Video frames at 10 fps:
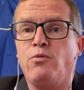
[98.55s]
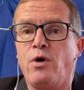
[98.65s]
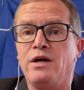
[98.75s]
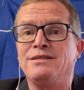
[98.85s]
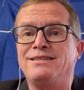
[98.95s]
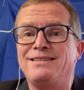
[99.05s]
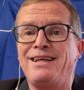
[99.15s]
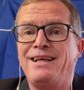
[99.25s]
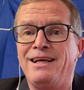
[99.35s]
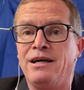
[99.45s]
one
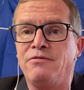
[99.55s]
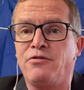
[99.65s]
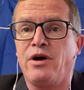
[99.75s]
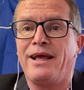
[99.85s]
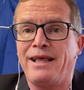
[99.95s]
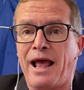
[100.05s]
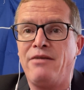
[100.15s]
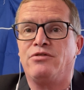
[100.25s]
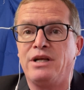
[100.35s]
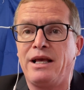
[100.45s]
Stinger for
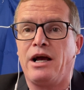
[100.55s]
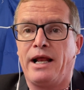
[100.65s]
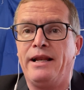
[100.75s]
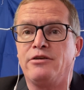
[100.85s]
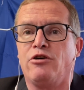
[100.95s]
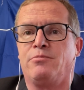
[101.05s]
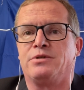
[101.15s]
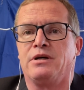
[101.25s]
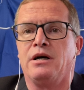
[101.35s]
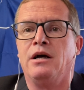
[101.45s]
every
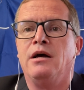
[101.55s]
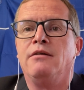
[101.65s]
helicopter,